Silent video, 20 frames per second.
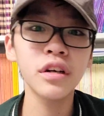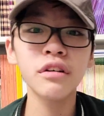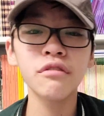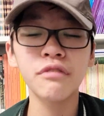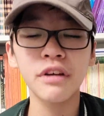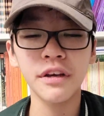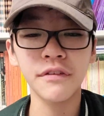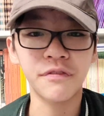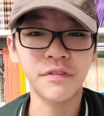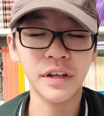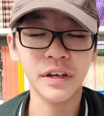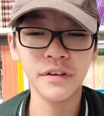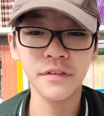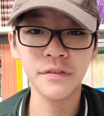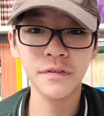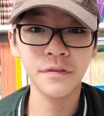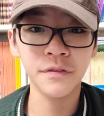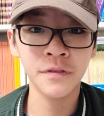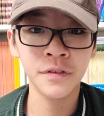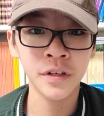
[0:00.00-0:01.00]
the wavelength,
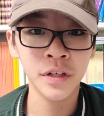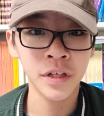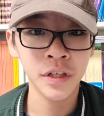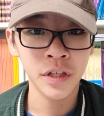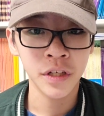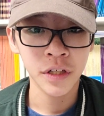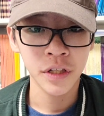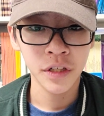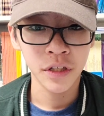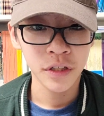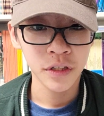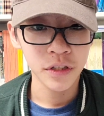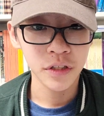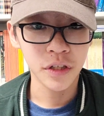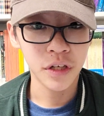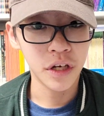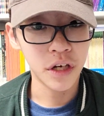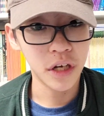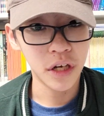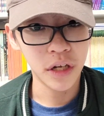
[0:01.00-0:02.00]

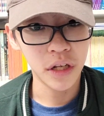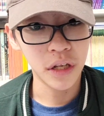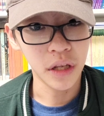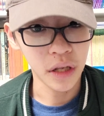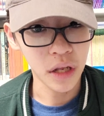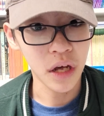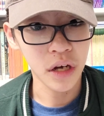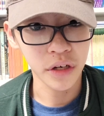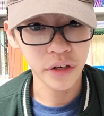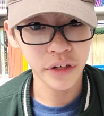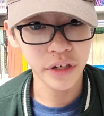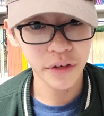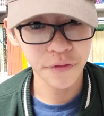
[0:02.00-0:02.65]
the longer the